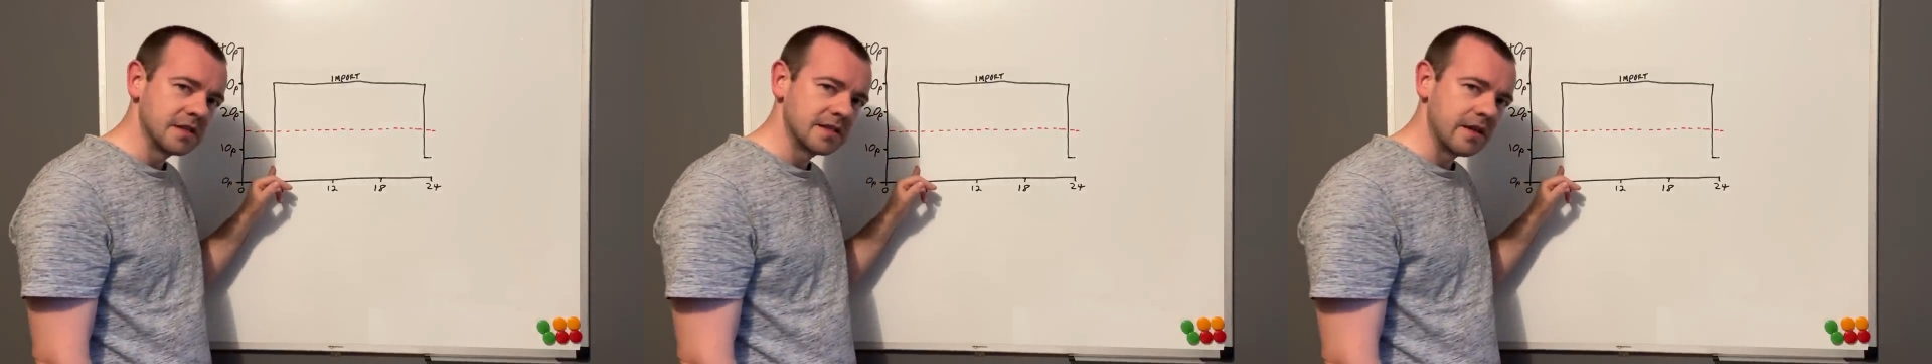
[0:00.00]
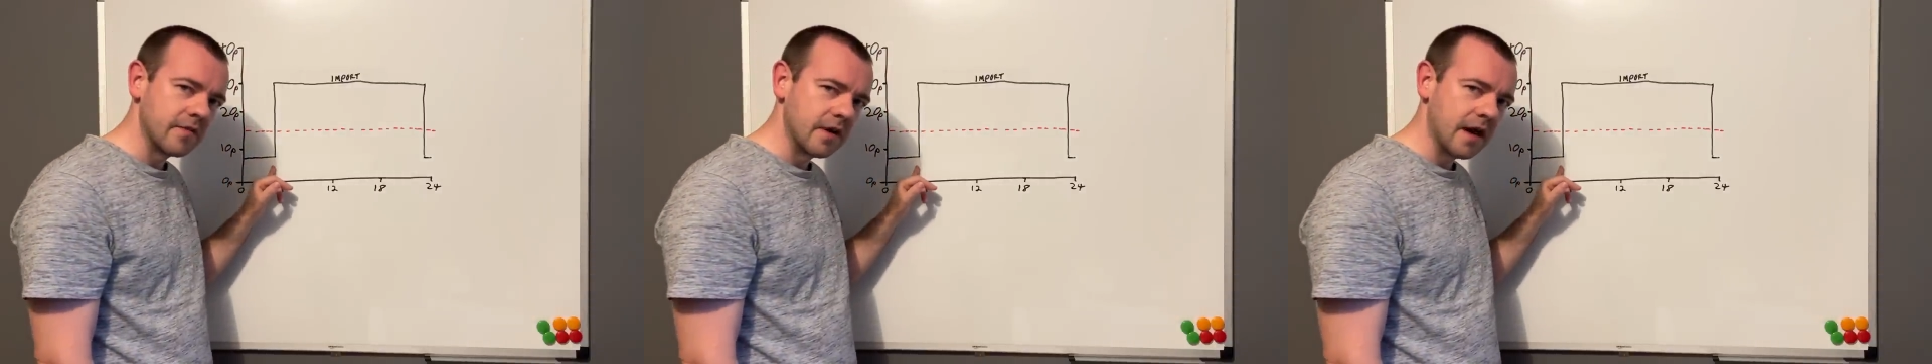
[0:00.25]
at
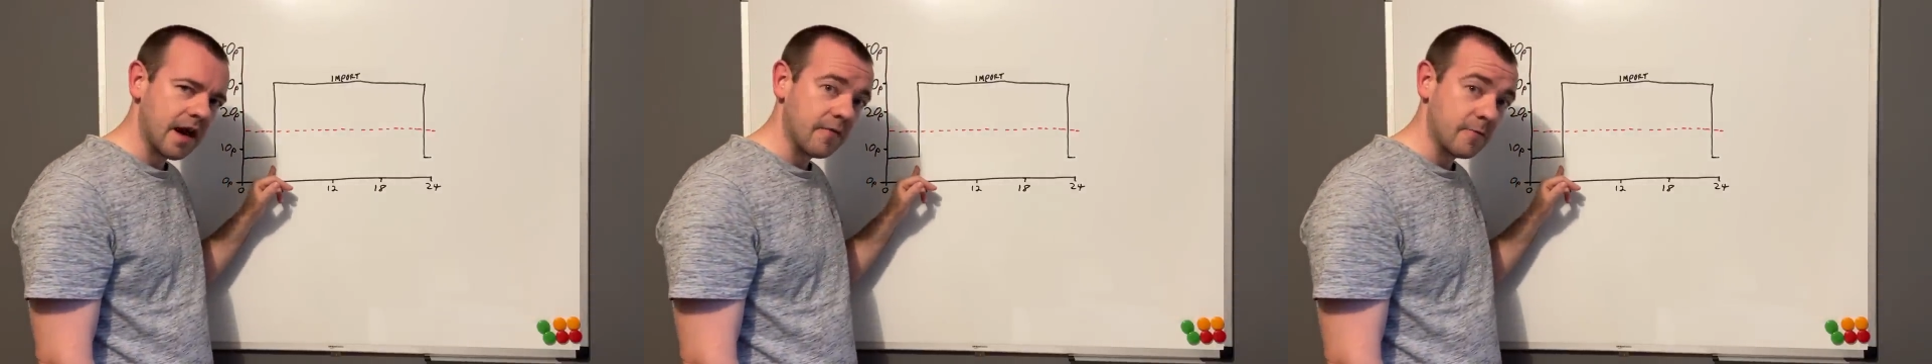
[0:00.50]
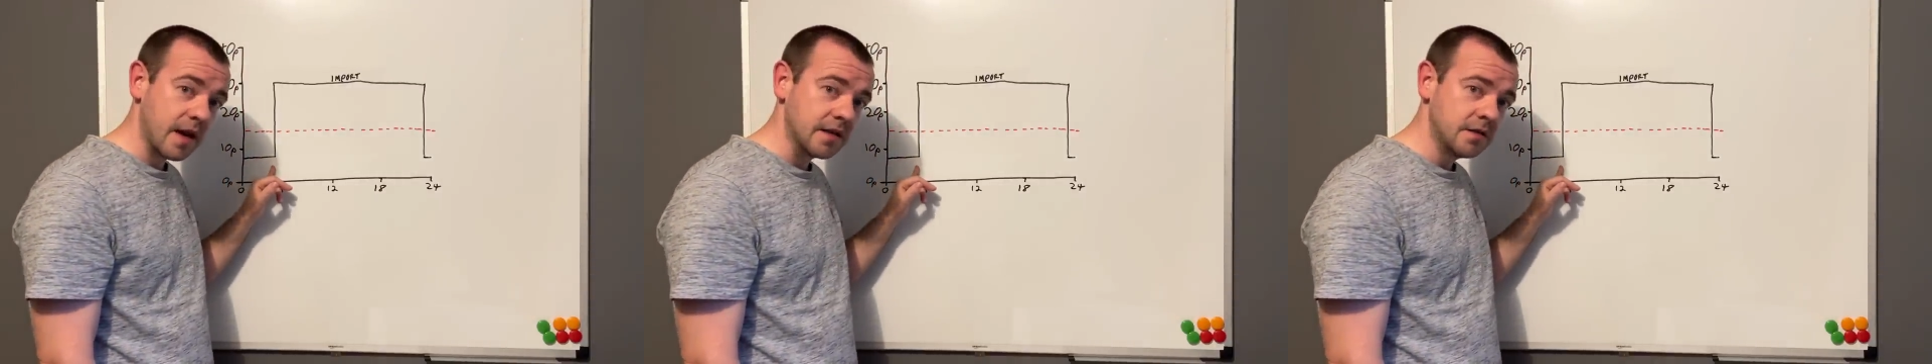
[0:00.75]
seven and a
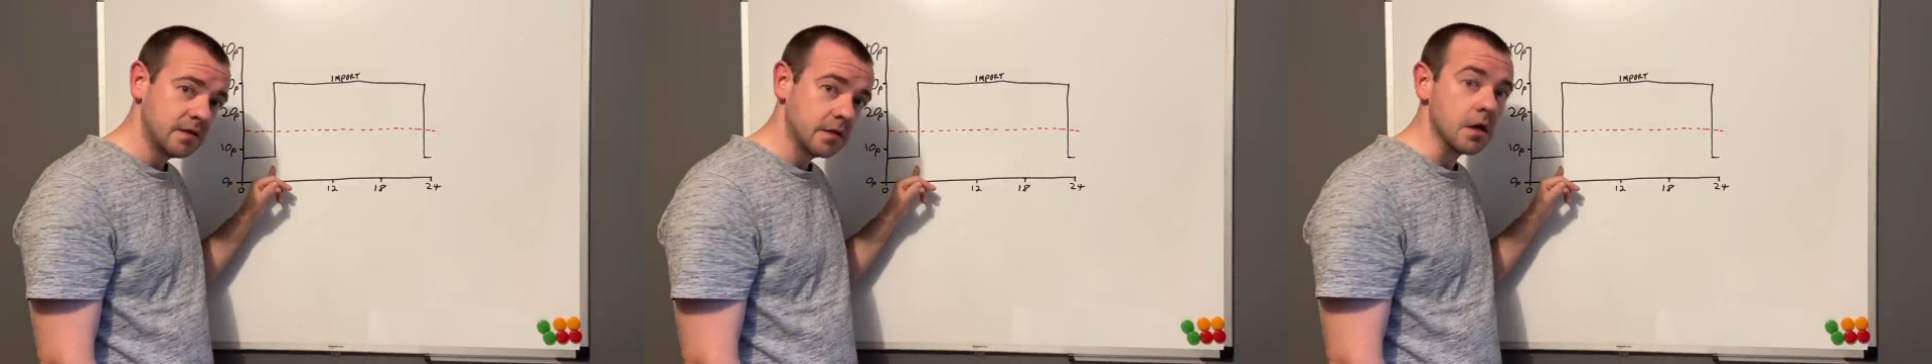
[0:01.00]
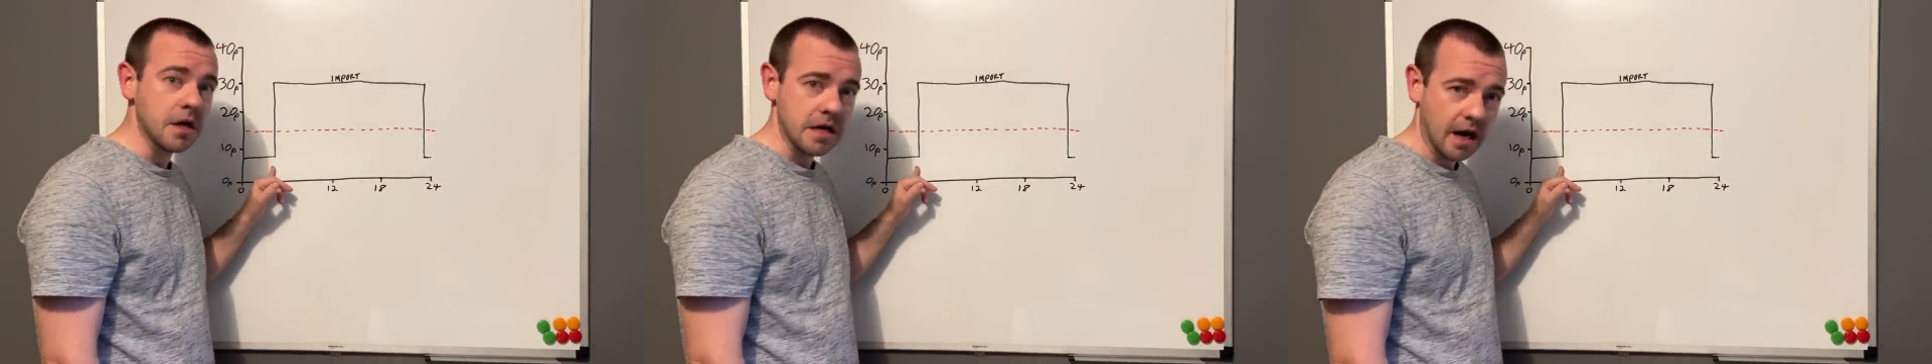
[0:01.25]
half pence
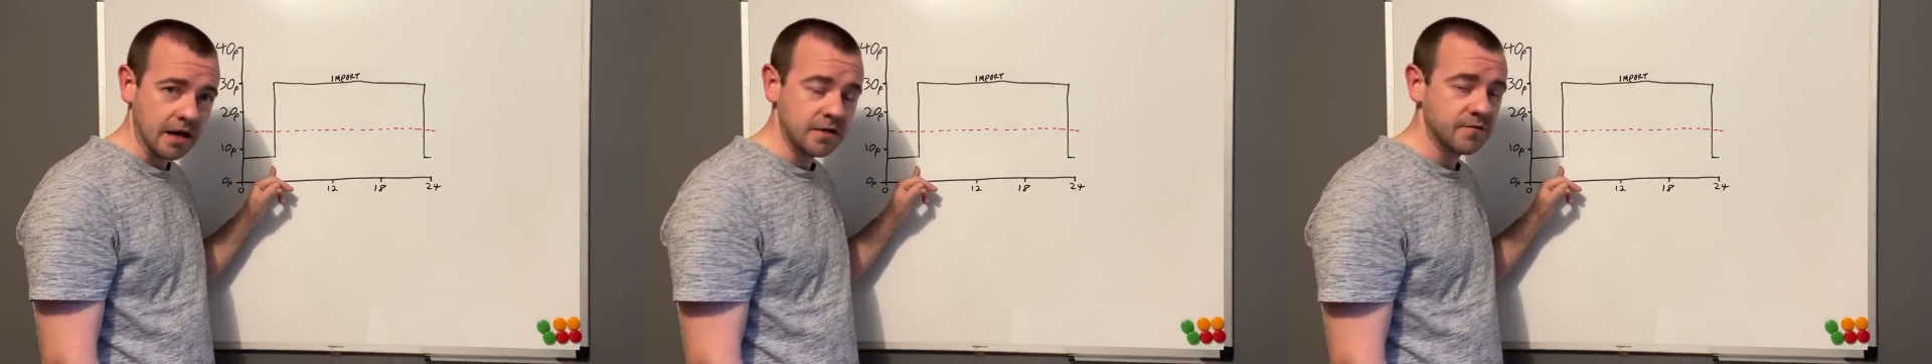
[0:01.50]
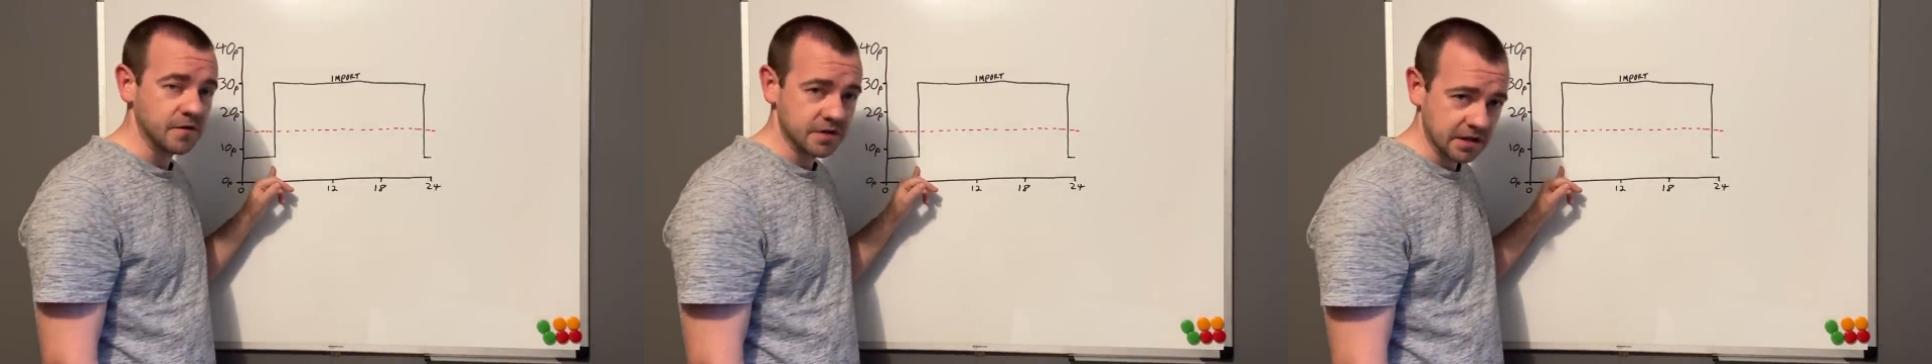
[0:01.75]
at night
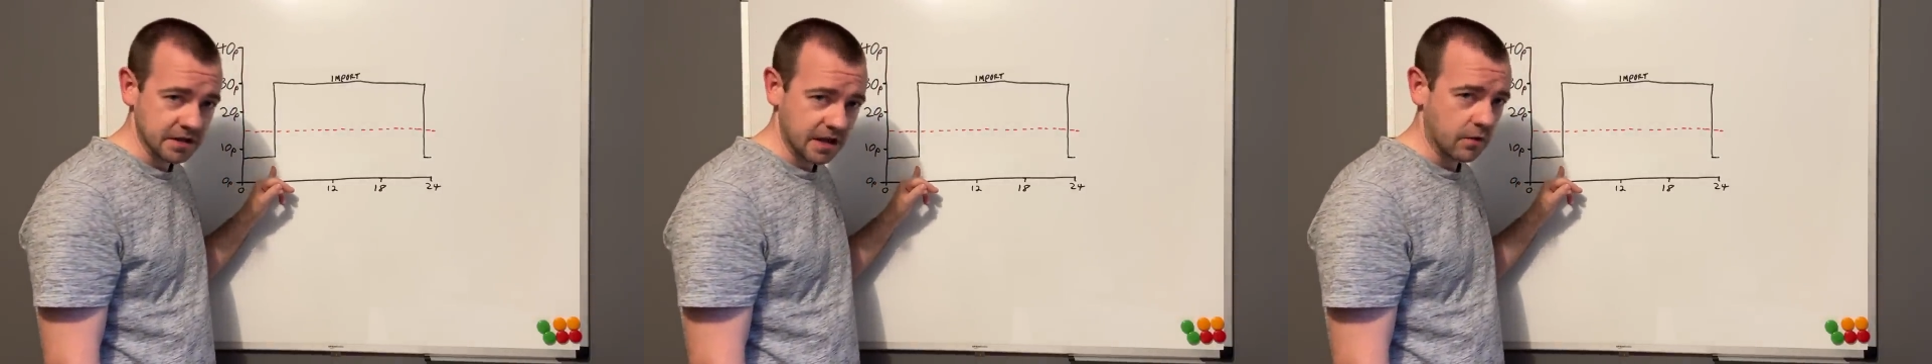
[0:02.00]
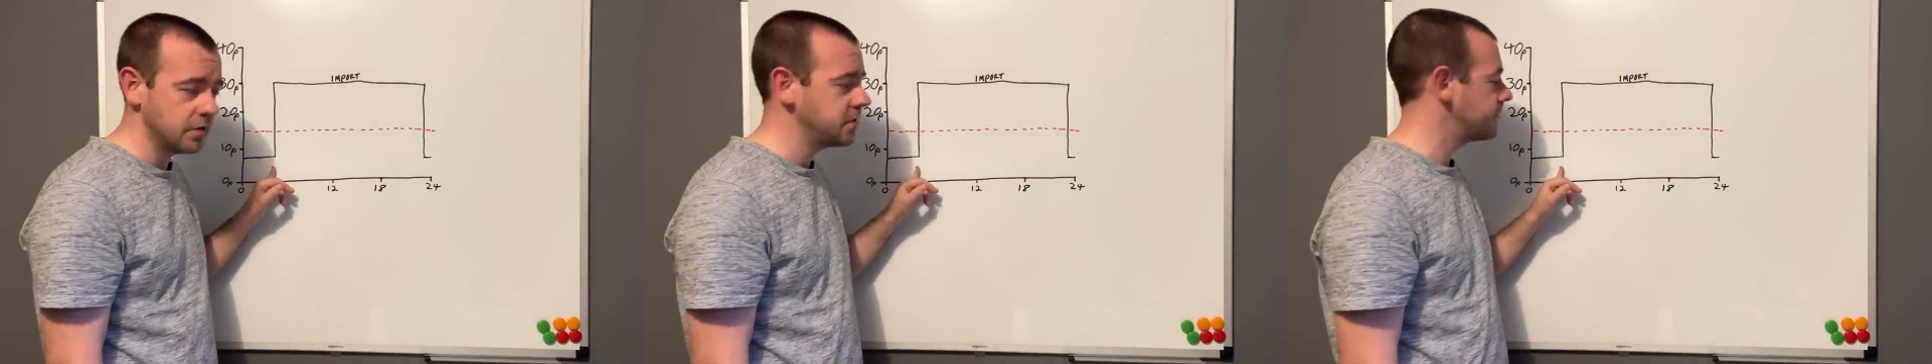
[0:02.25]
for six
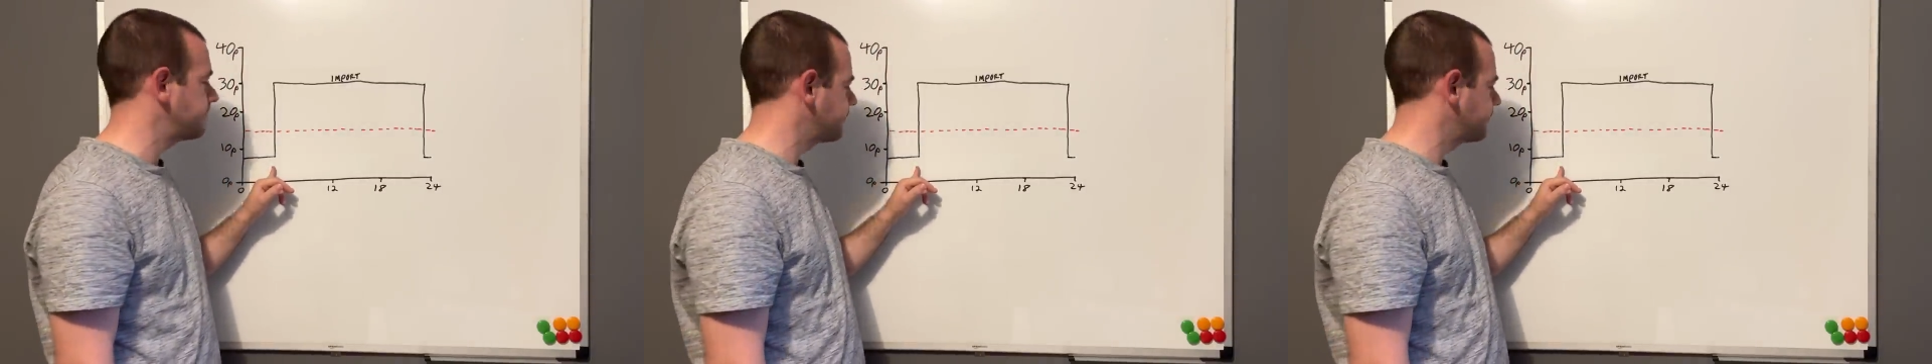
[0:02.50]
hours.